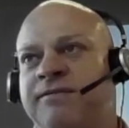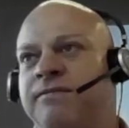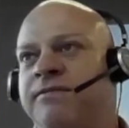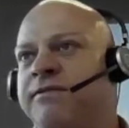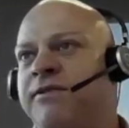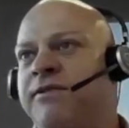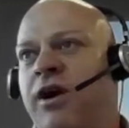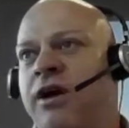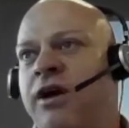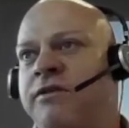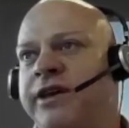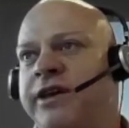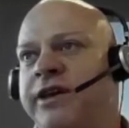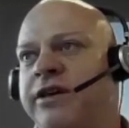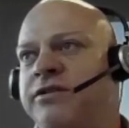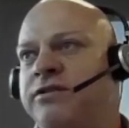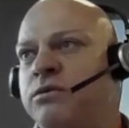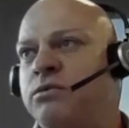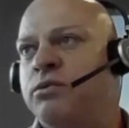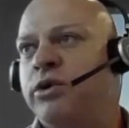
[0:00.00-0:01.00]
5
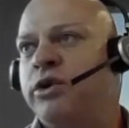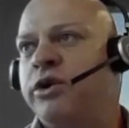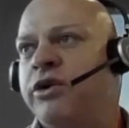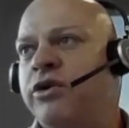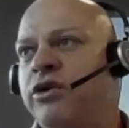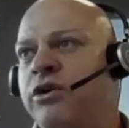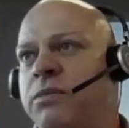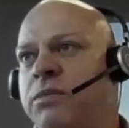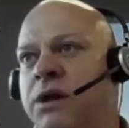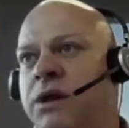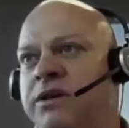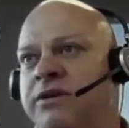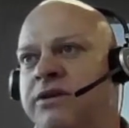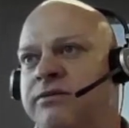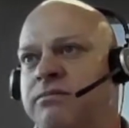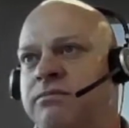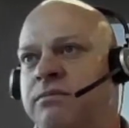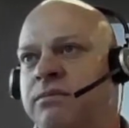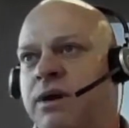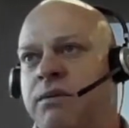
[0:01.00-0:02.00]
years of work, or maybe
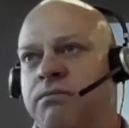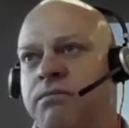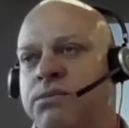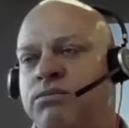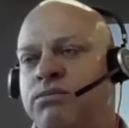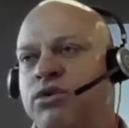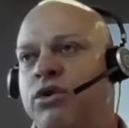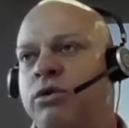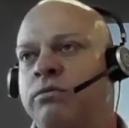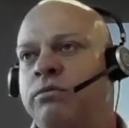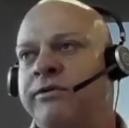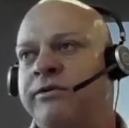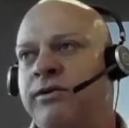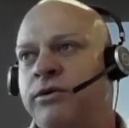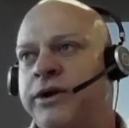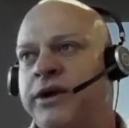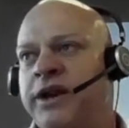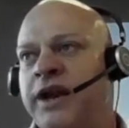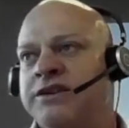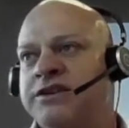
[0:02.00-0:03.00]
even a bit more, before
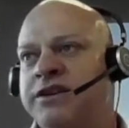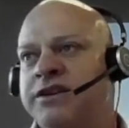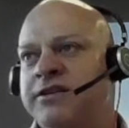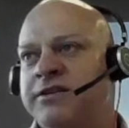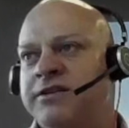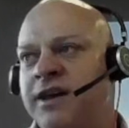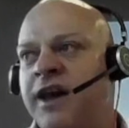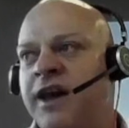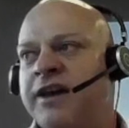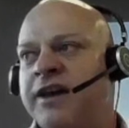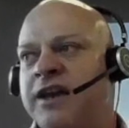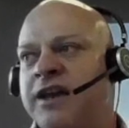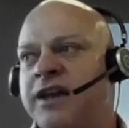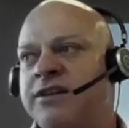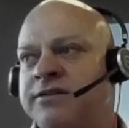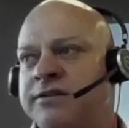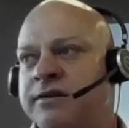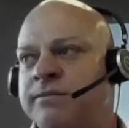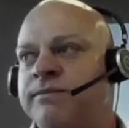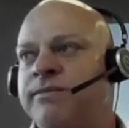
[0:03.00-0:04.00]
we can actually start getting
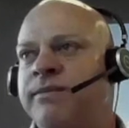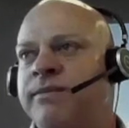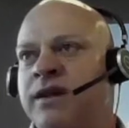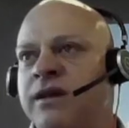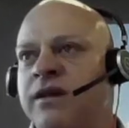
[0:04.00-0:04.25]
some